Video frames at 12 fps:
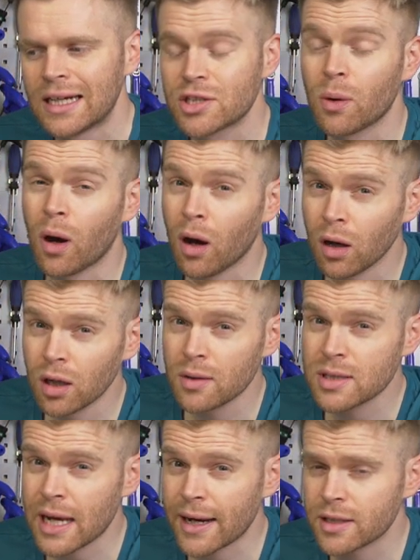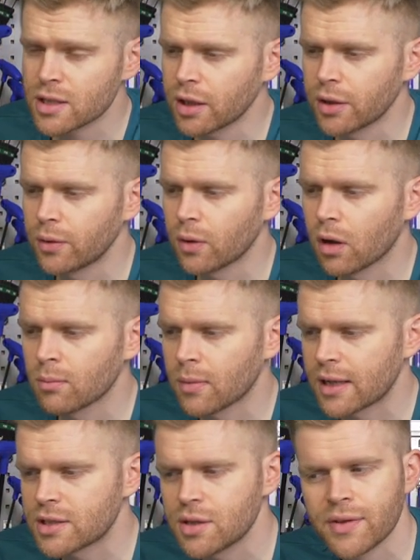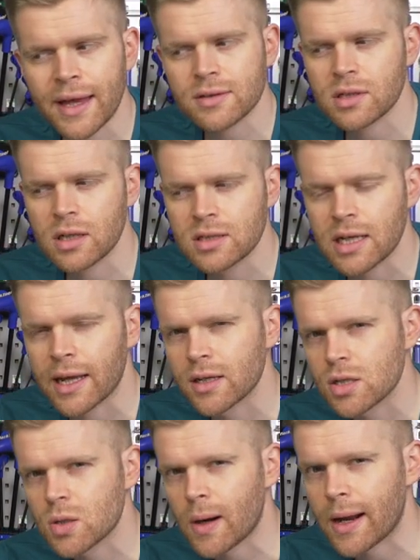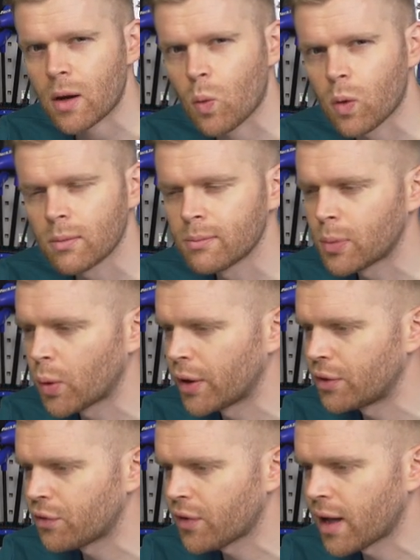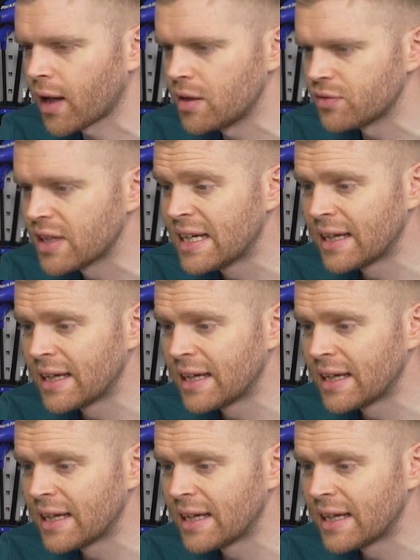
to a Hollowtech 2 on my 2010 Trek 1.5?